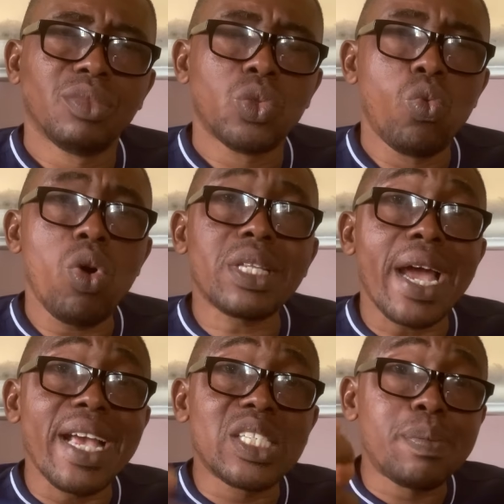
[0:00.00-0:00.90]
What
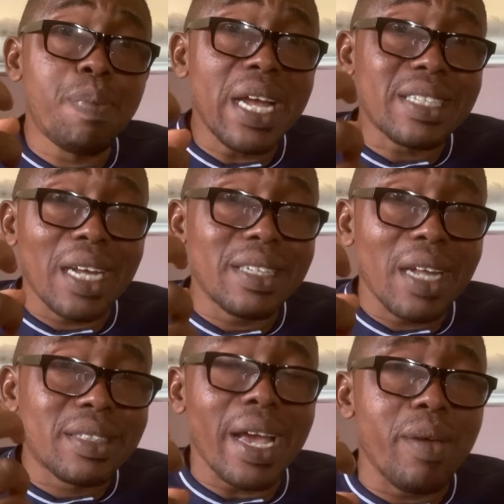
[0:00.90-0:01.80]
I expect at
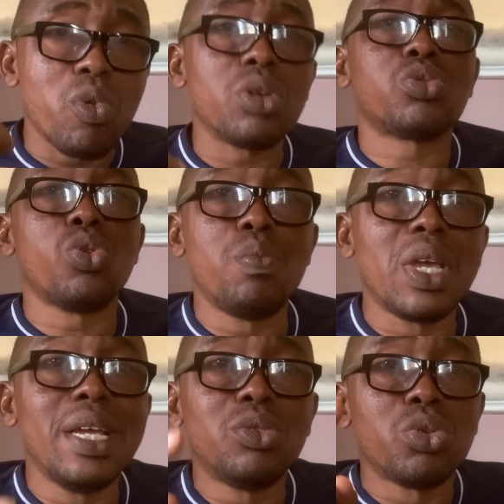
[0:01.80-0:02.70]
that time was to
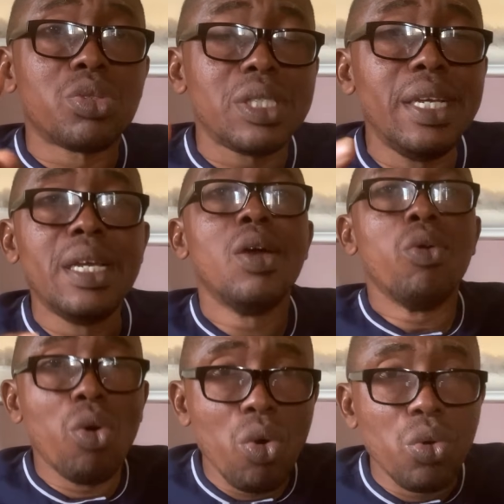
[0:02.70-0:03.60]
begin to see,
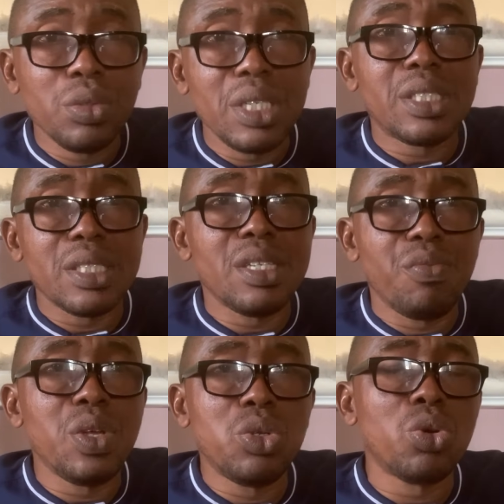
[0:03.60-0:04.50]
oh, this is the
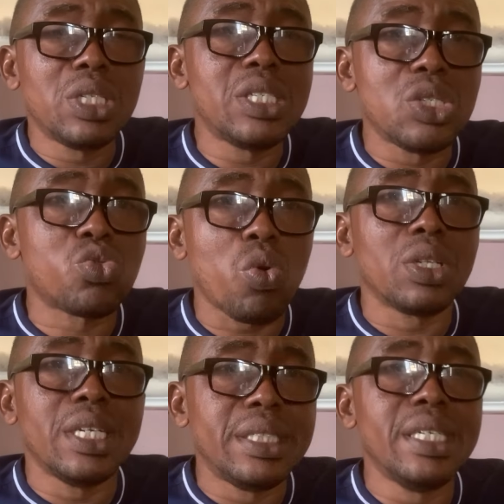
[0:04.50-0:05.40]
video, this is
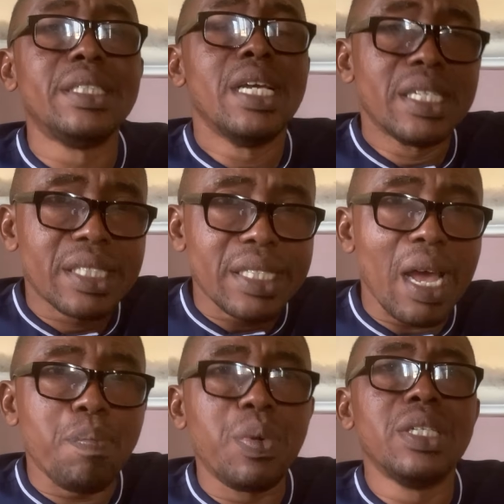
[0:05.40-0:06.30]
what they did,
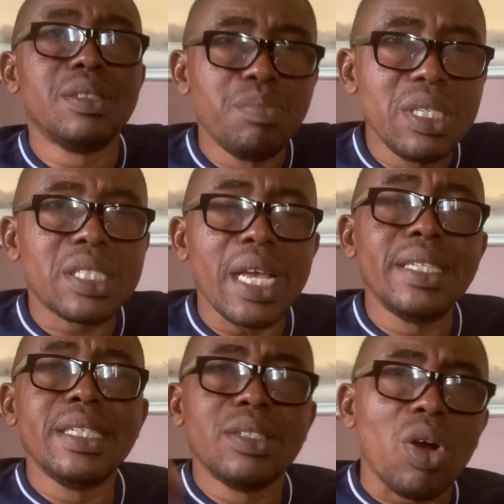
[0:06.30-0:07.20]
snap it, be
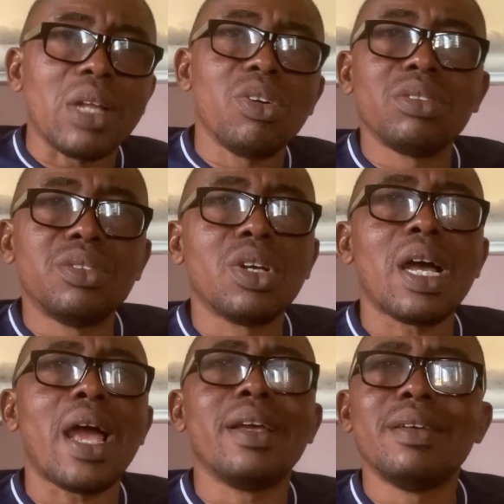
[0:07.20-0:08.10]
sending, and all. No,
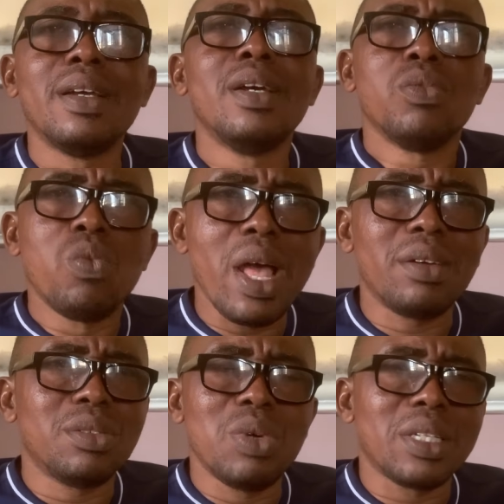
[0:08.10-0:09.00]

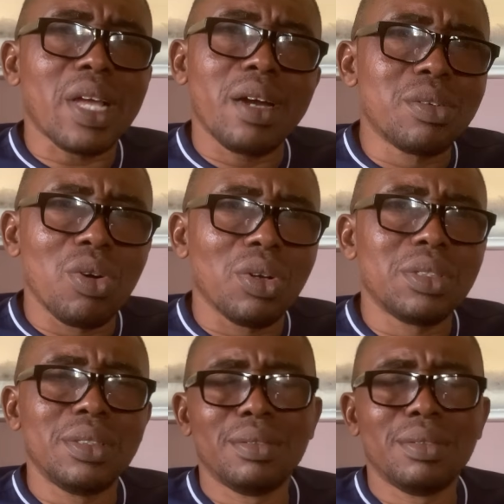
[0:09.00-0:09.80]
we thank God,